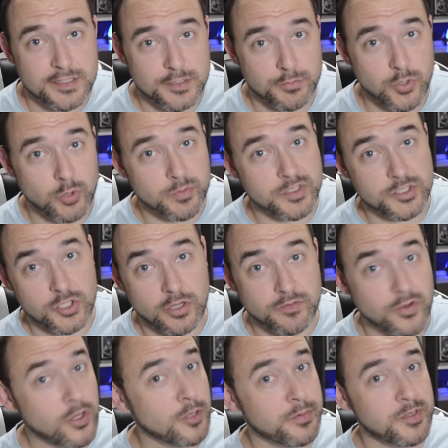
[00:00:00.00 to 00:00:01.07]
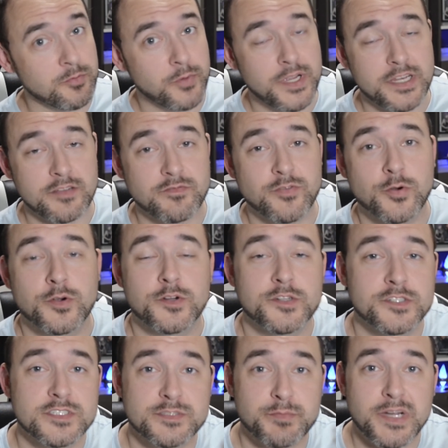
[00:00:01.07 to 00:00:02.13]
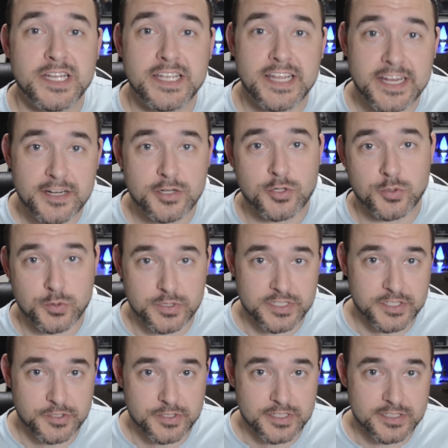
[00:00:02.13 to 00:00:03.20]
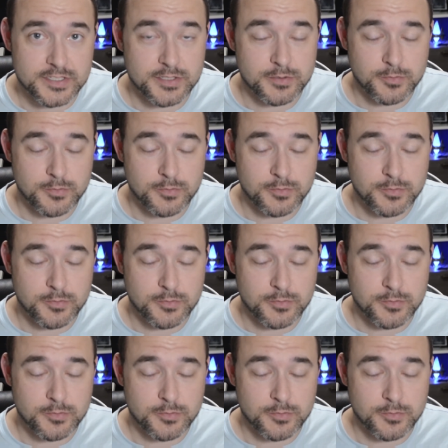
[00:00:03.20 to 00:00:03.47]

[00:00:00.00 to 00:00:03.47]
the moment y'all have all been waiting for, is my air cooling unit,